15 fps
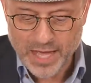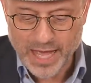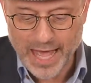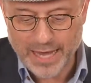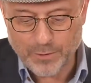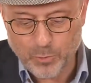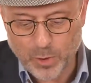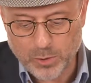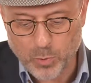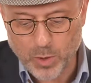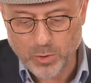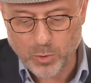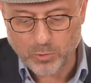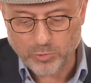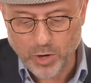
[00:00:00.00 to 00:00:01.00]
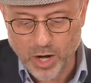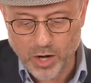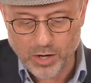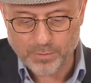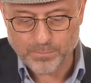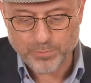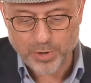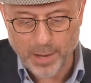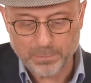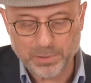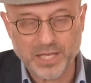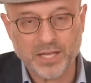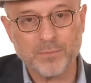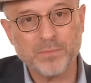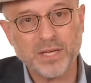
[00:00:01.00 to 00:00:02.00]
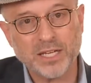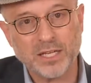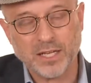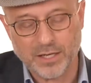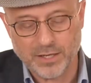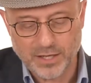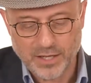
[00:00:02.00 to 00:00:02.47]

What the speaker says: And when we were wrong, promptly admitted it.